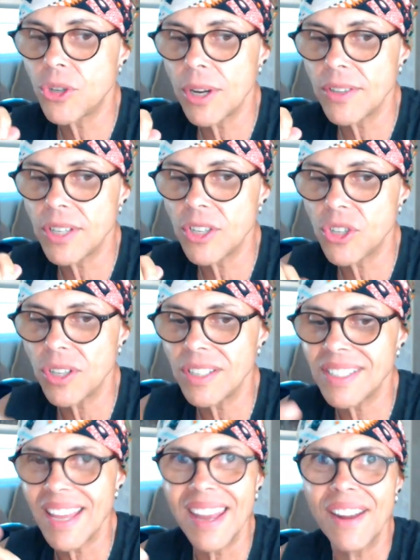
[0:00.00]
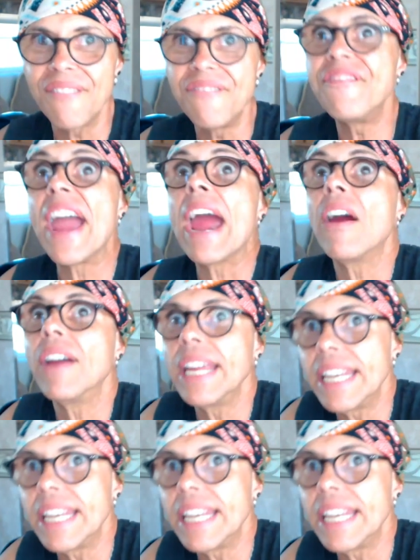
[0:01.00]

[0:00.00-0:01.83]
transition is not a varied